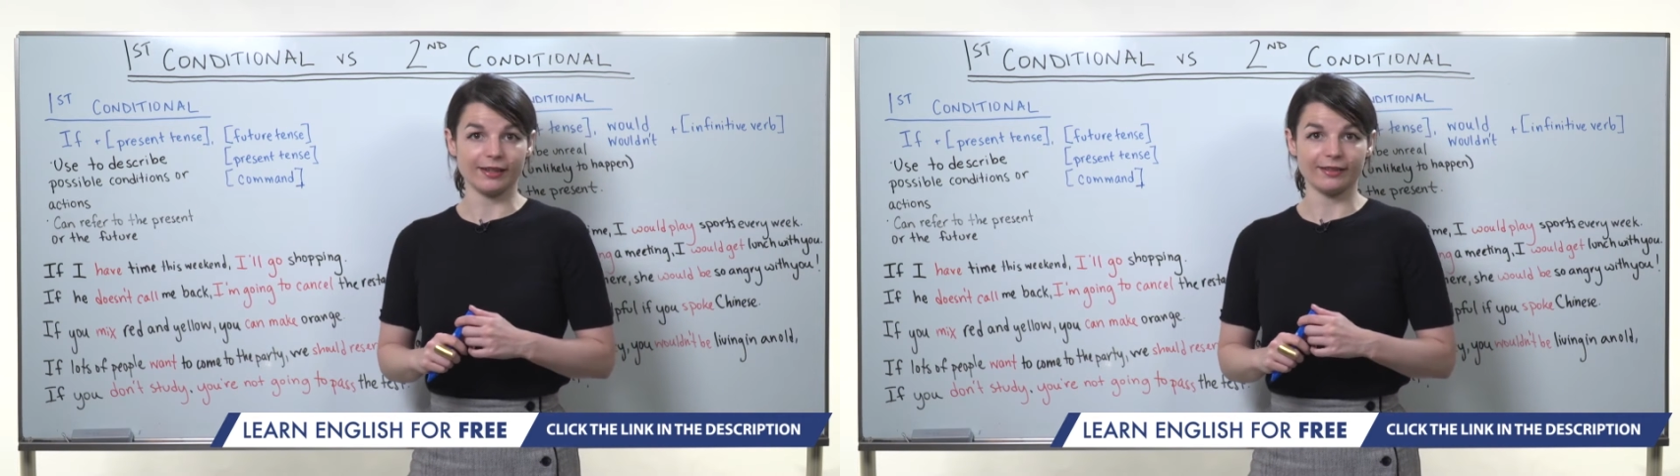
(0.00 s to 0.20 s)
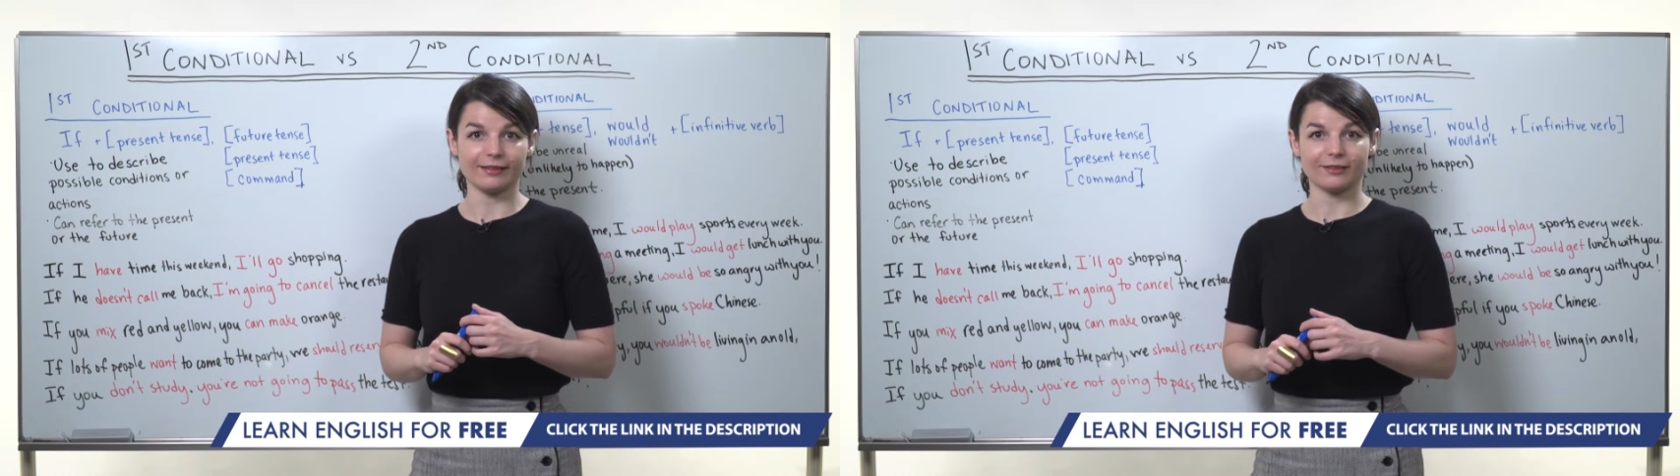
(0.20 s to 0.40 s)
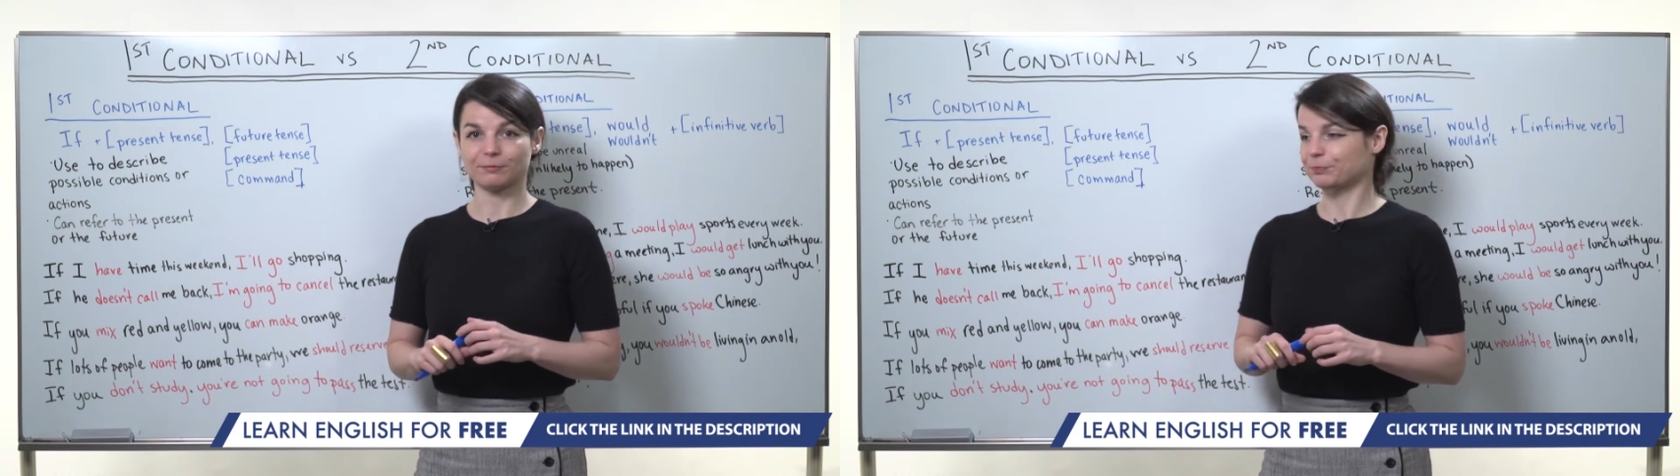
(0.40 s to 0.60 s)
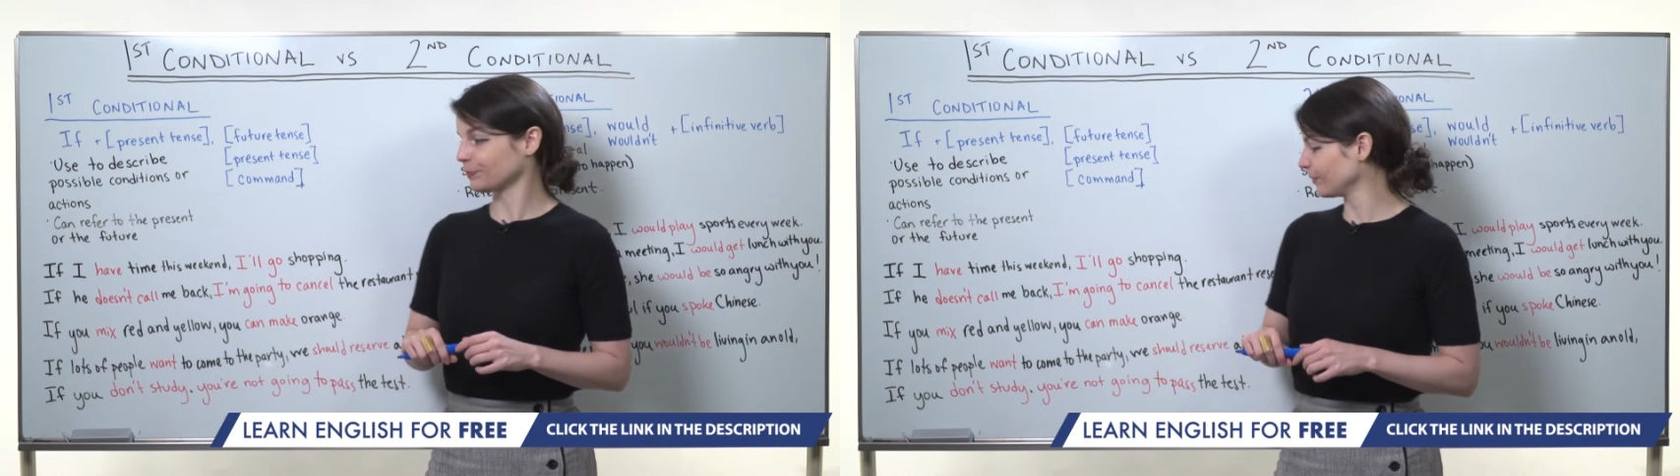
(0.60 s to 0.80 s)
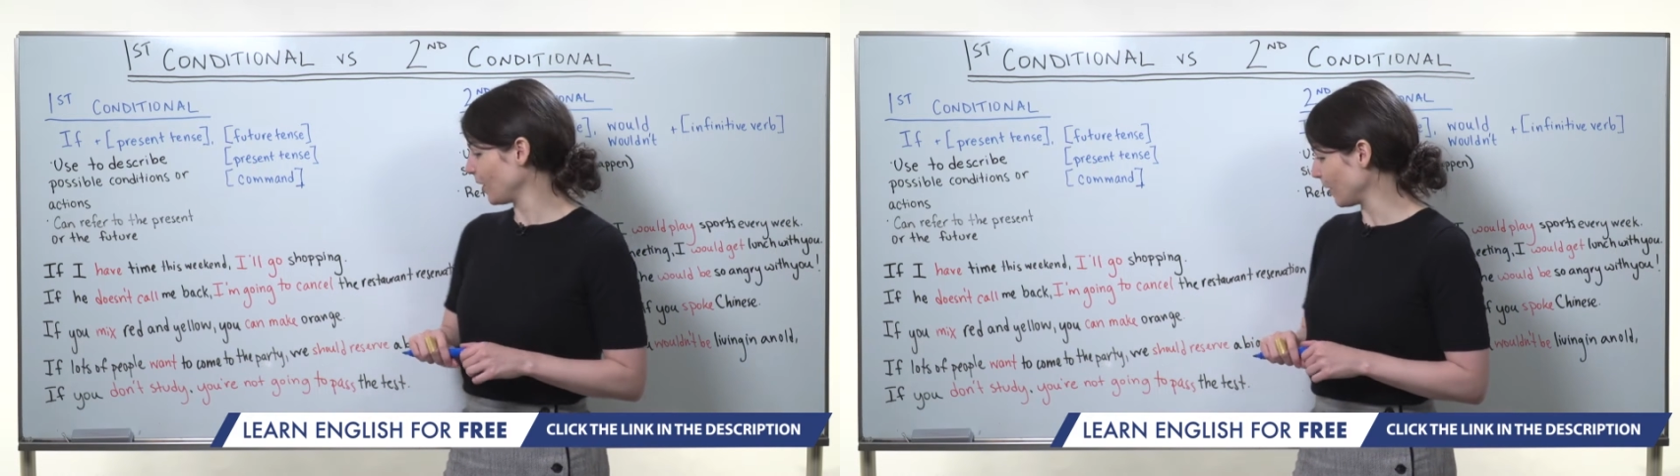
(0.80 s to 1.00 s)
tense.
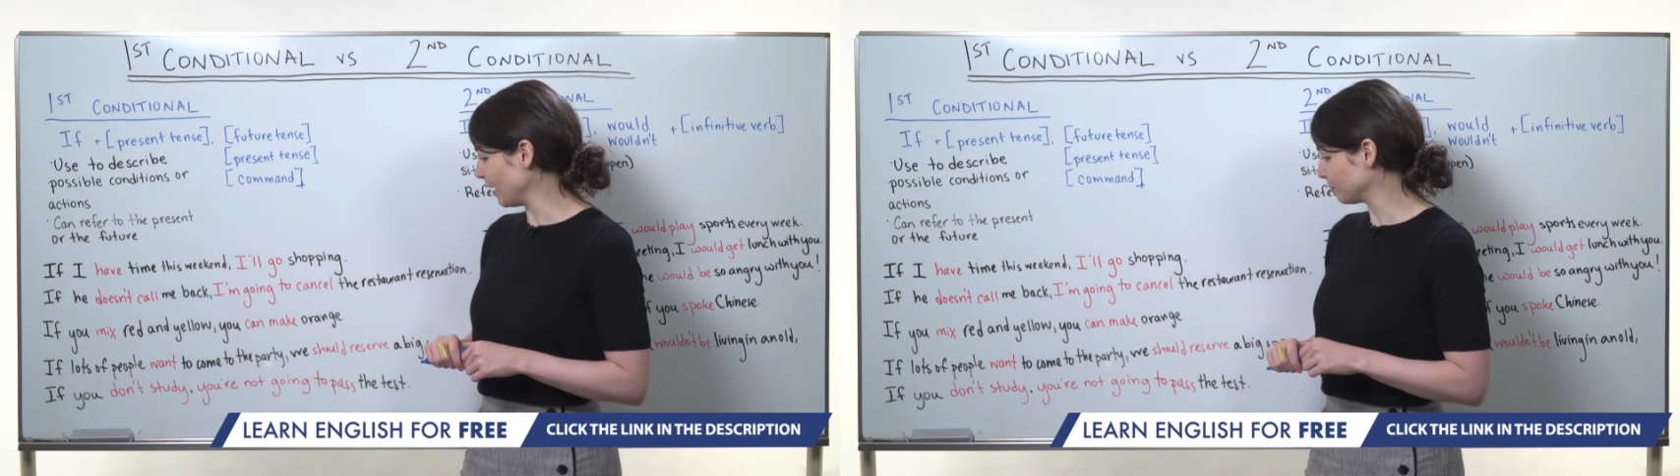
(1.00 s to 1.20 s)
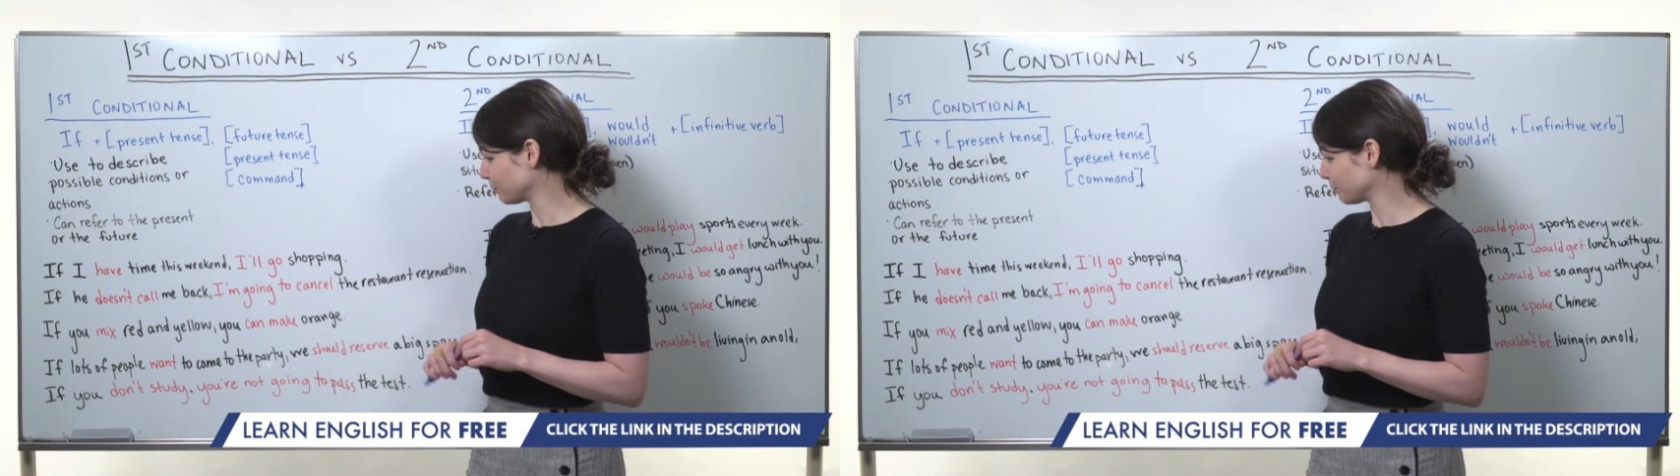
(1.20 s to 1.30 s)
Okay,